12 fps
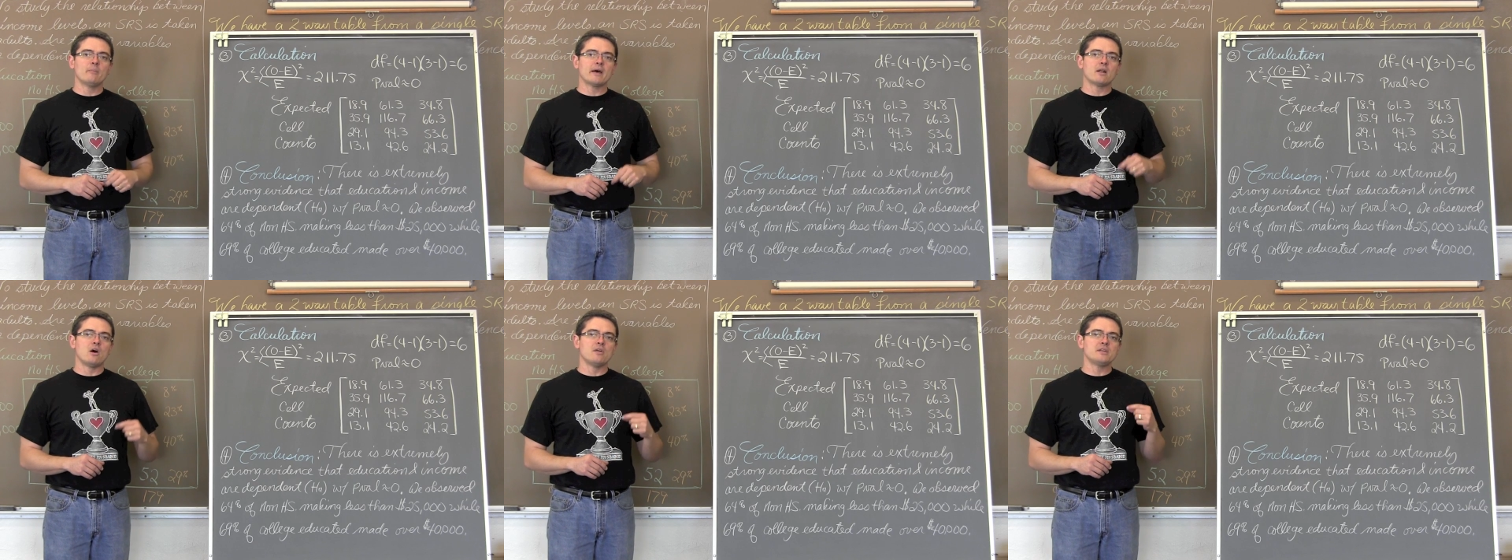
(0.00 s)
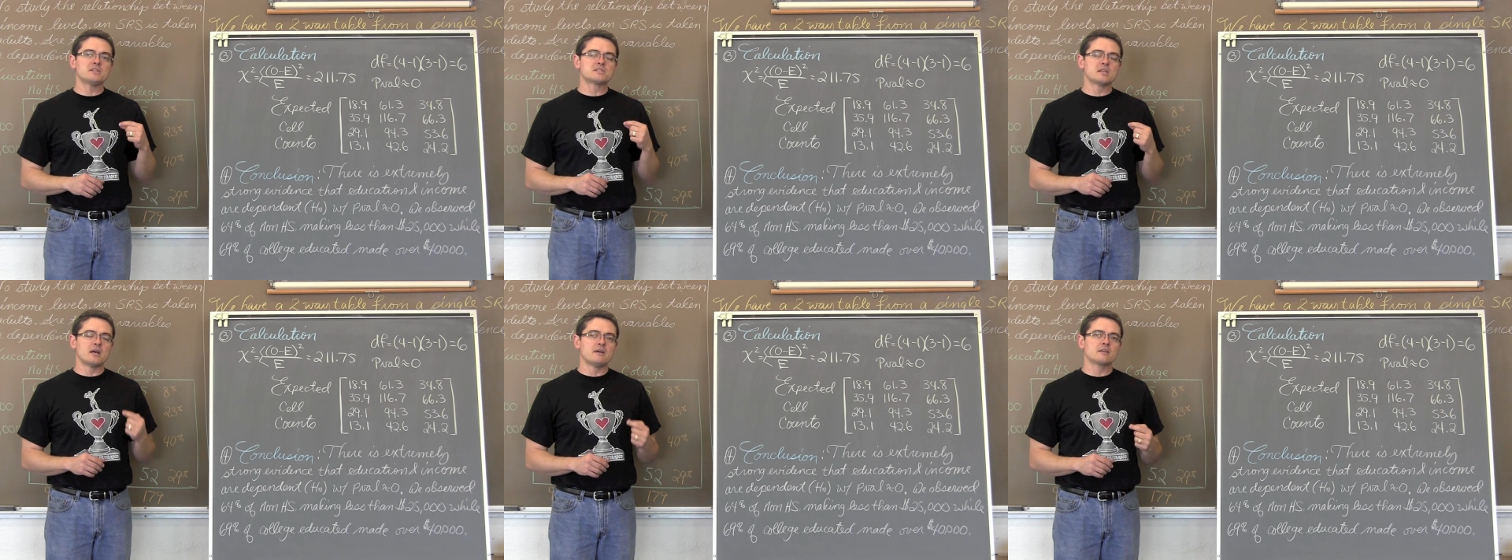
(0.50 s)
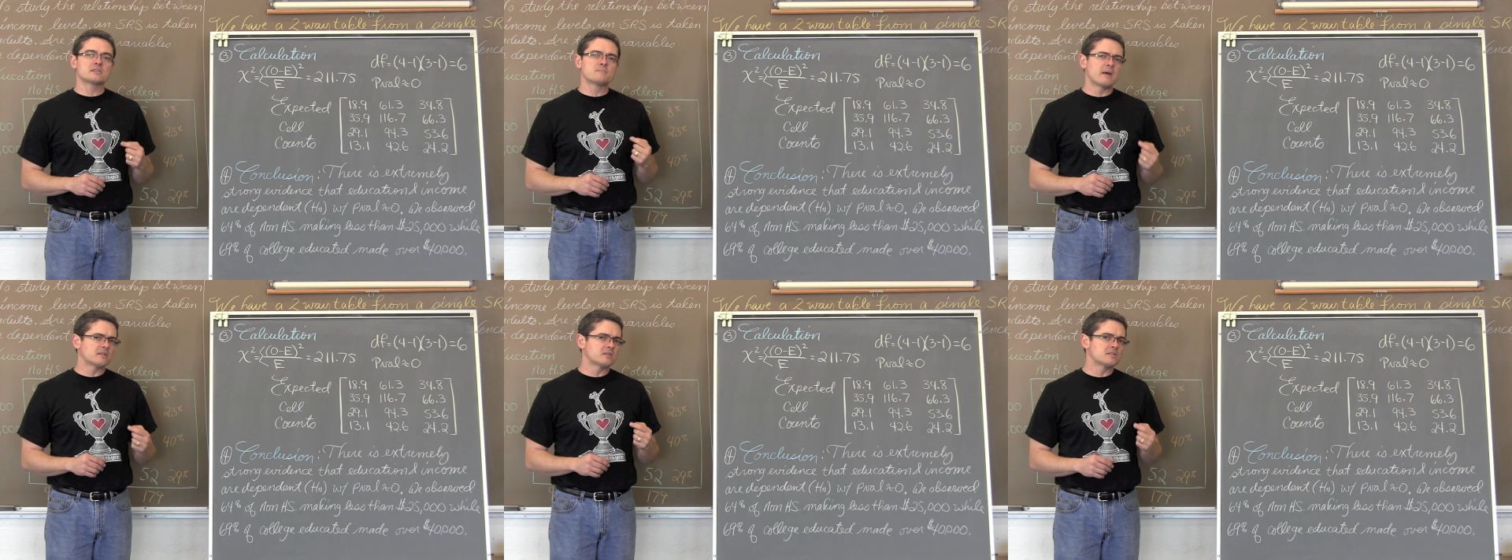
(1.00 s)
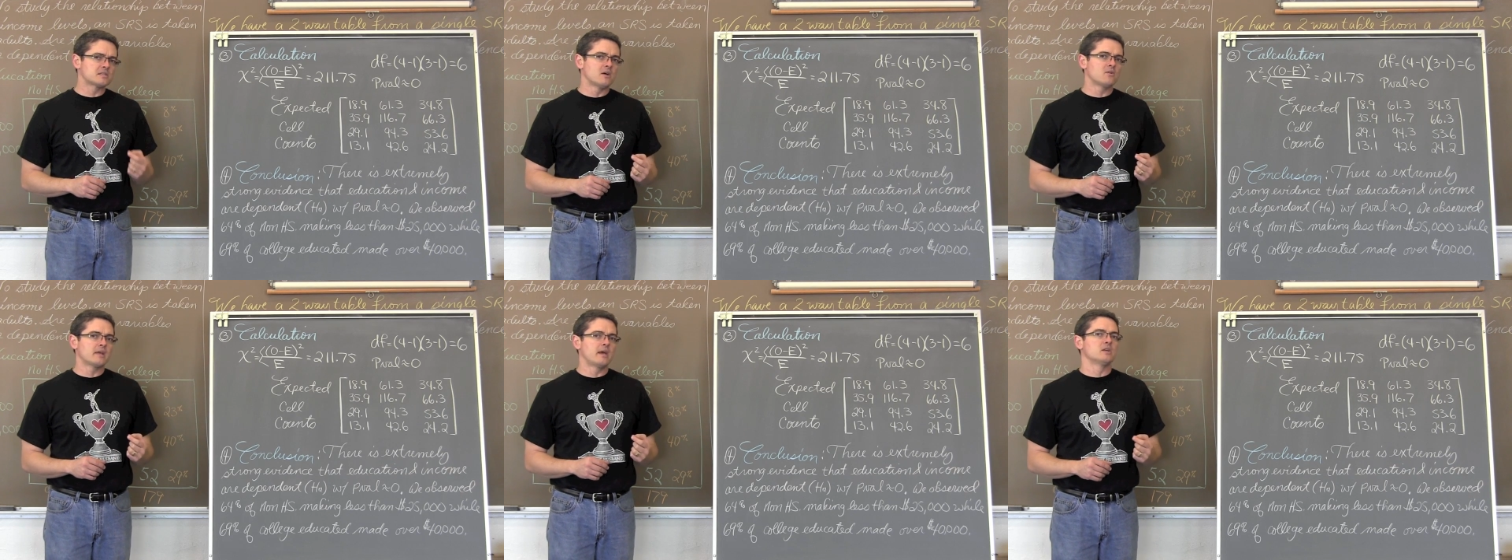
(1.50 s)
about all these expected
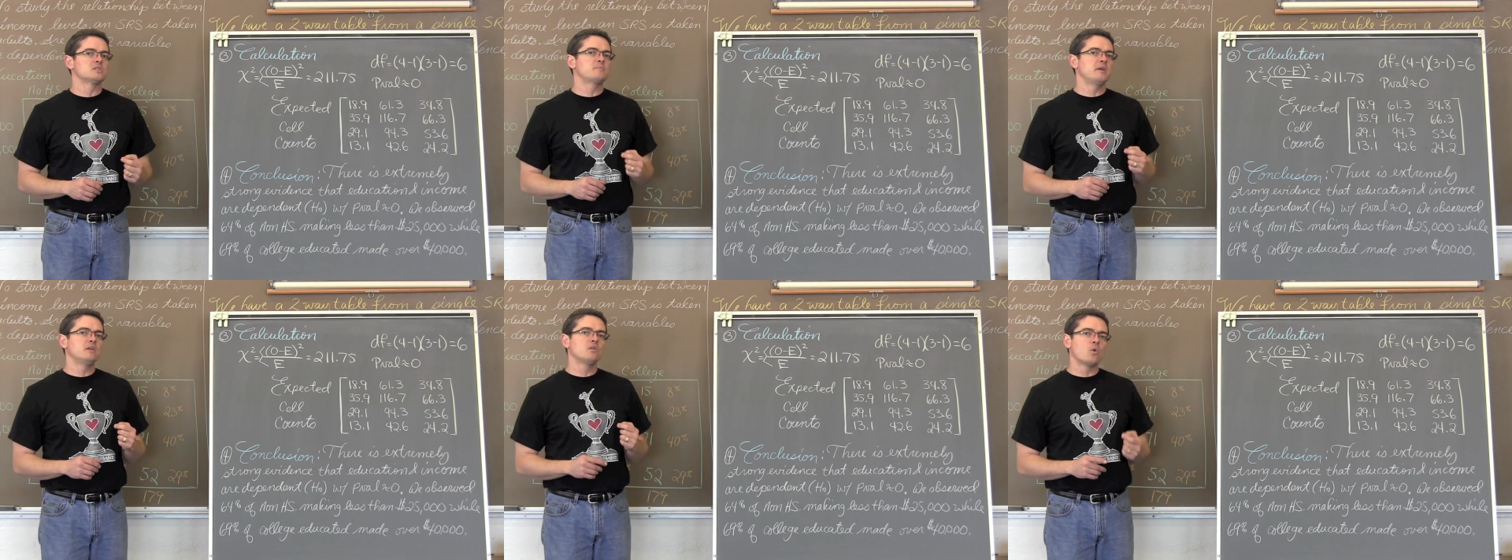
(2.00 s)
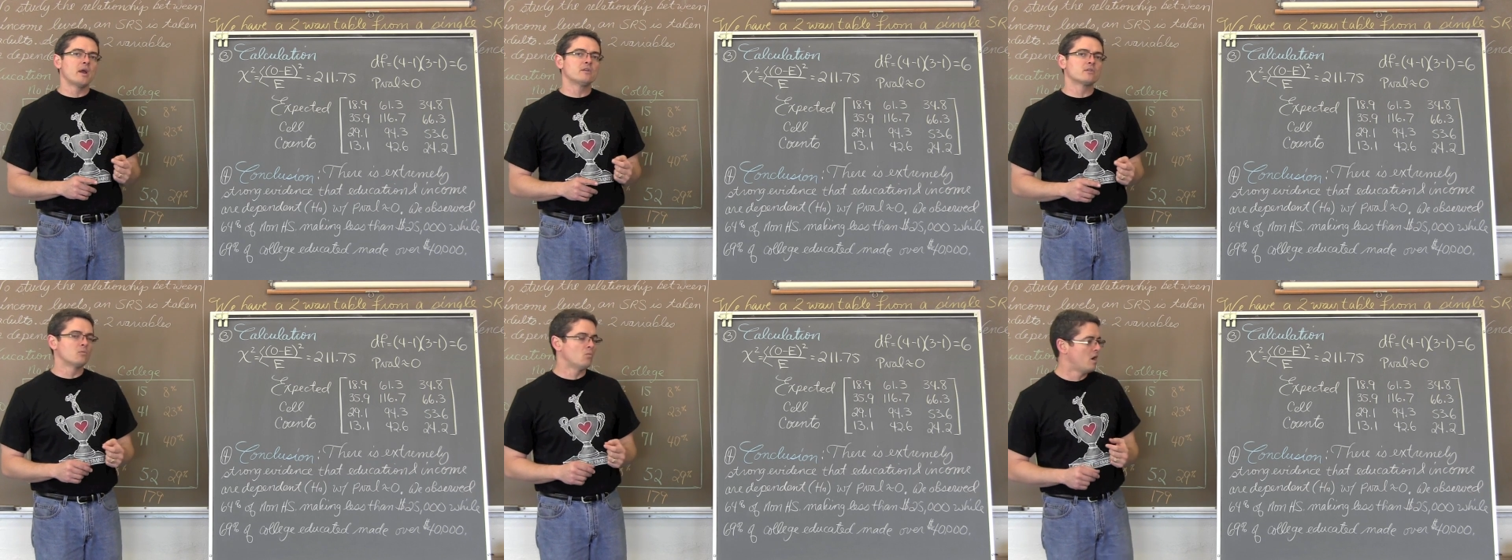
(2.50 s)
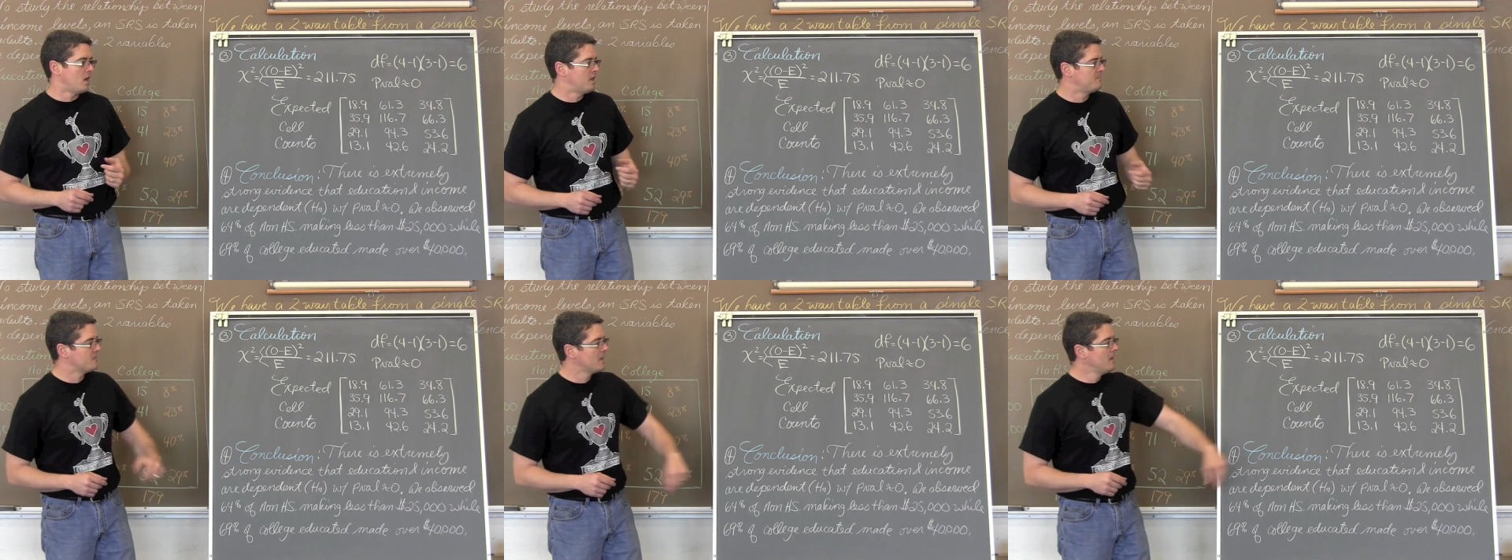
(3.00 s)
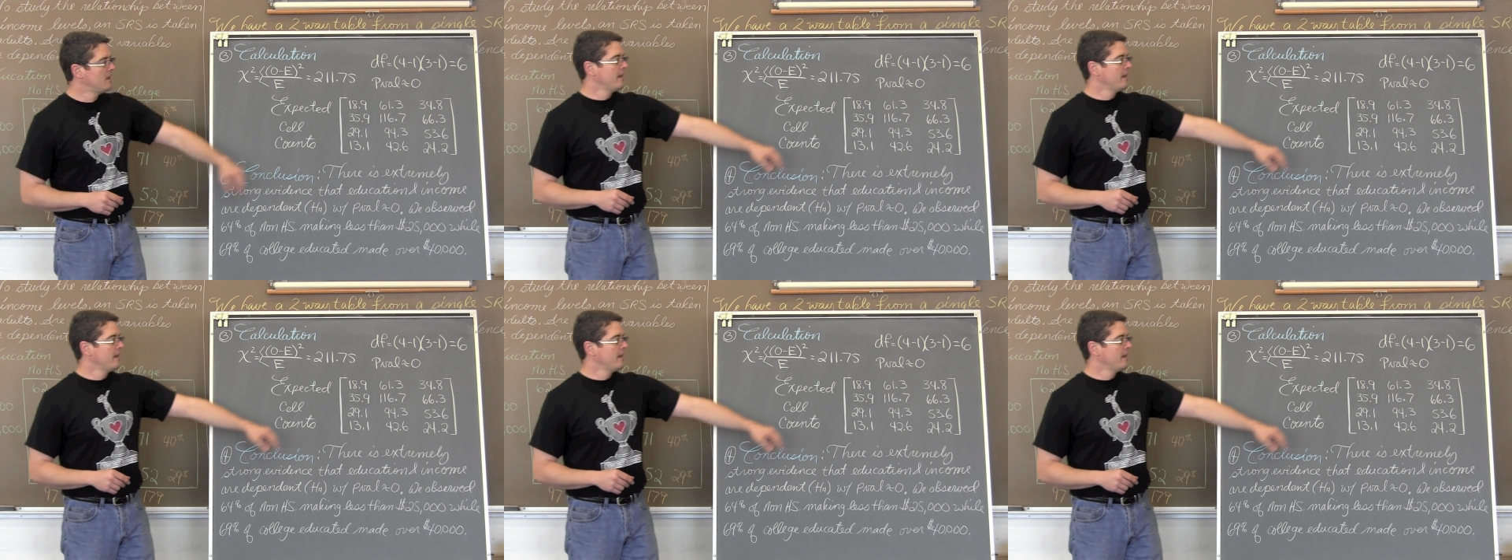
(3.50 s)
cell counts being greater than 1